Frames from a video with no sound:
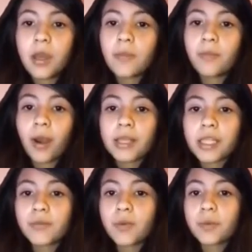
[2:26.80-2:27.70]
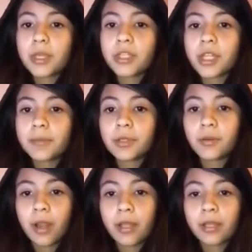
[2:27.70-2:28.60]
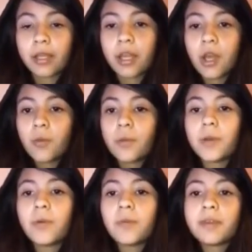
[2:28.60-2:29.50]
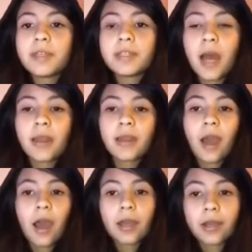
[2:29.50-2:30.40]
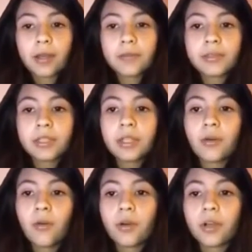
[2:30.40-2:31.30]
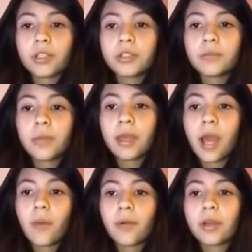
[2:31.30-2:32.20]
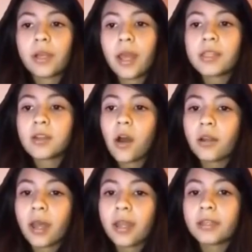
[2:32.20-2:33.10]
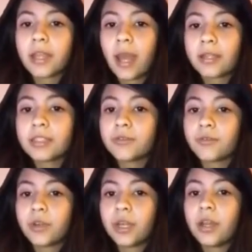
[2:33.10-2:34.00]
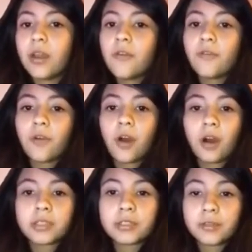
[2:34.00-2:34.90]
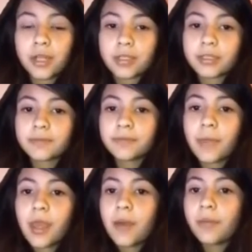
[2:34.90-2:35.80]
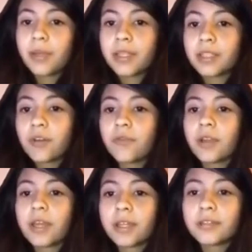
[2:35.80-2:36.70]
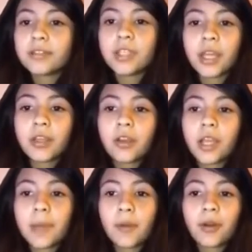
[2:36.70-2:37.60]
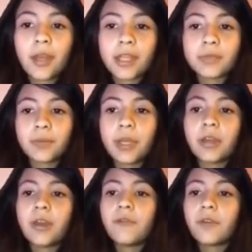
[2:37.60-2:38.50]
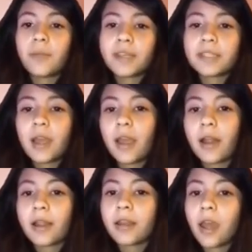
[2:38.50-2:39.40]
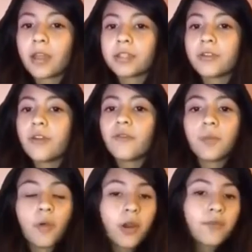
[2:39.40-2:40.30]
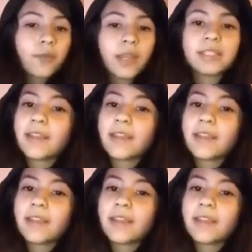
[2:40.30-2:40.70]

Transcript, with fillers: Prizes will be shipped directly. We will be selling items in order to make our next online dance free for all students. Please don't forget to check your email next week from Miss Ayala Nash for more information,